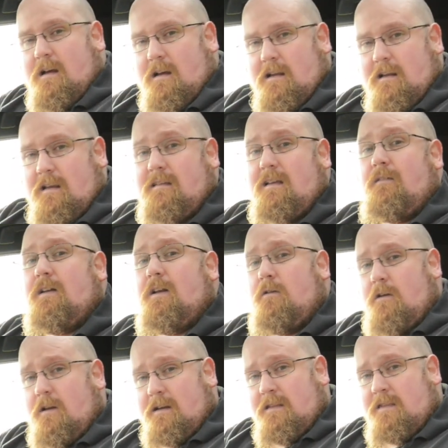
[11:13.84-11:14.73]
Let's have a
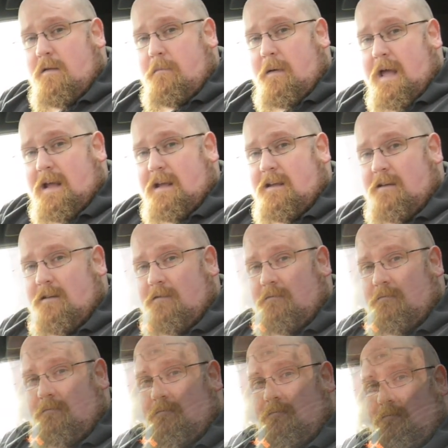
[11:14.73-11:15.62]
little look in the back.
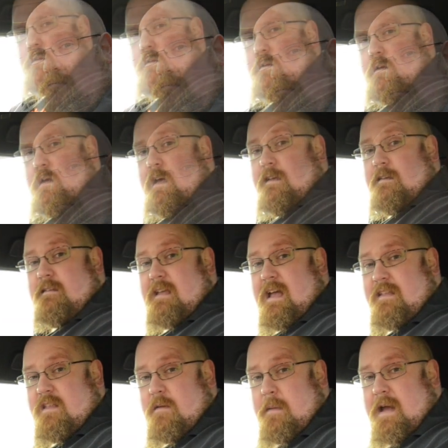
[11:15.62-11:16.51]

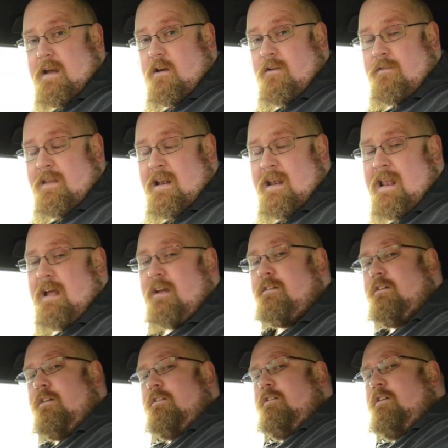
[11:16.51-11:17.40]
Sat in the back of the
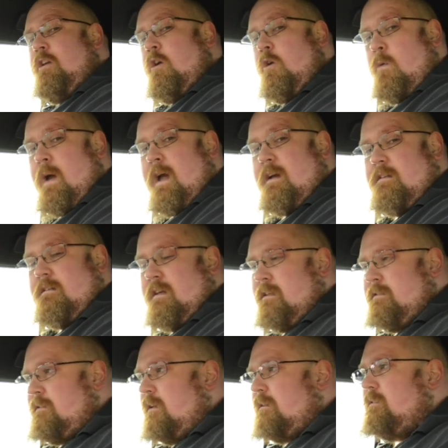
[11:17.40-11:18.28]
Lexus UX,
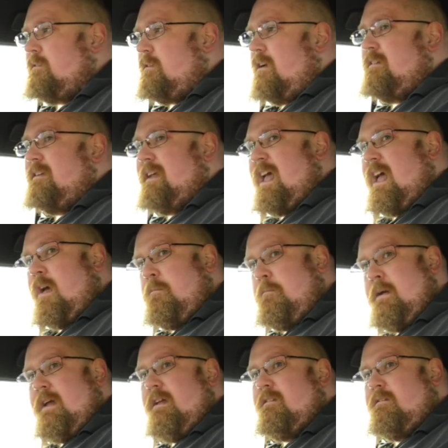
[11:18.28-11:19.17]
it does start to get a
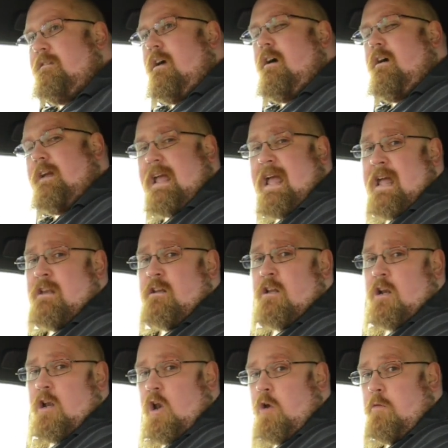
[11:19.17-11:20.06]
bit dark
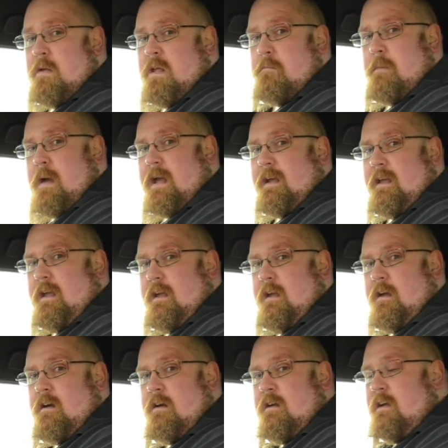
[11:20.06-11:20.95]
and gloomy back
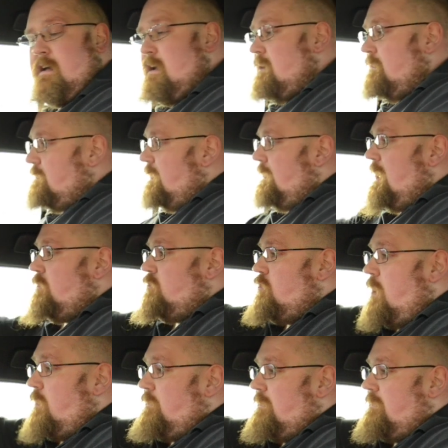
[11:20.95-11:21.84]
here. Now that
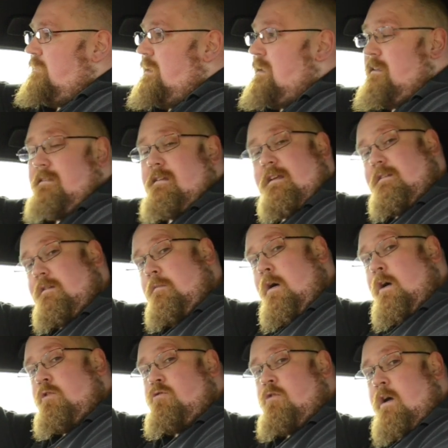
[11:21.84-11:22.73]
driver's seat is set to
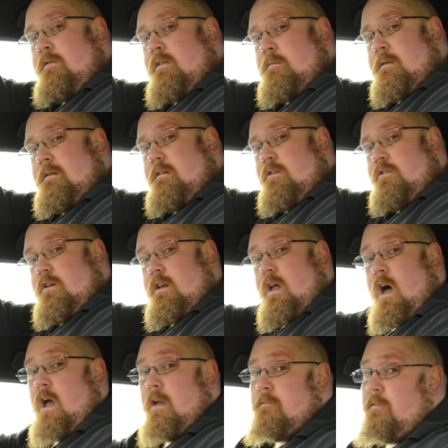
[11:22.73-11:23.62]
my driving
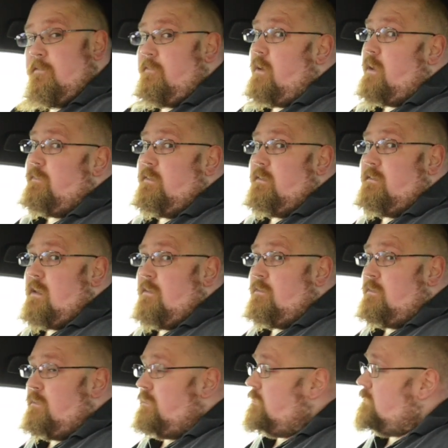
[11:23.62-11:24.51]
position. I'm
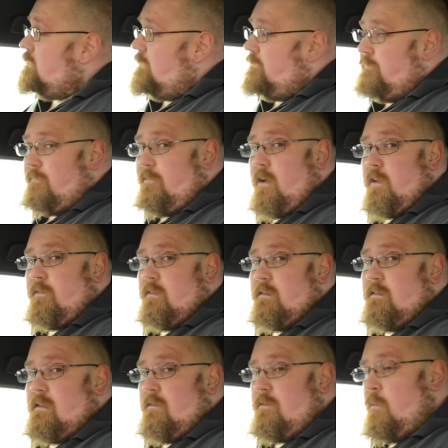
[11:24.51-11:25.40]
5'7" tall and
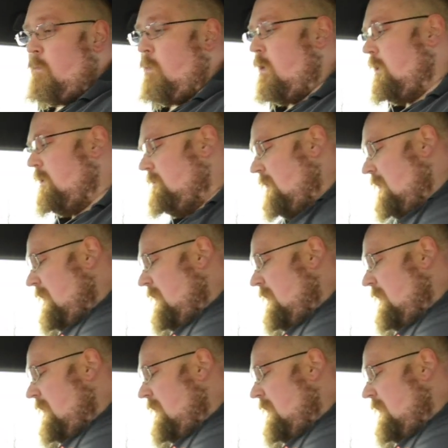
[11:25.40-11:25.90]
5'7" wide,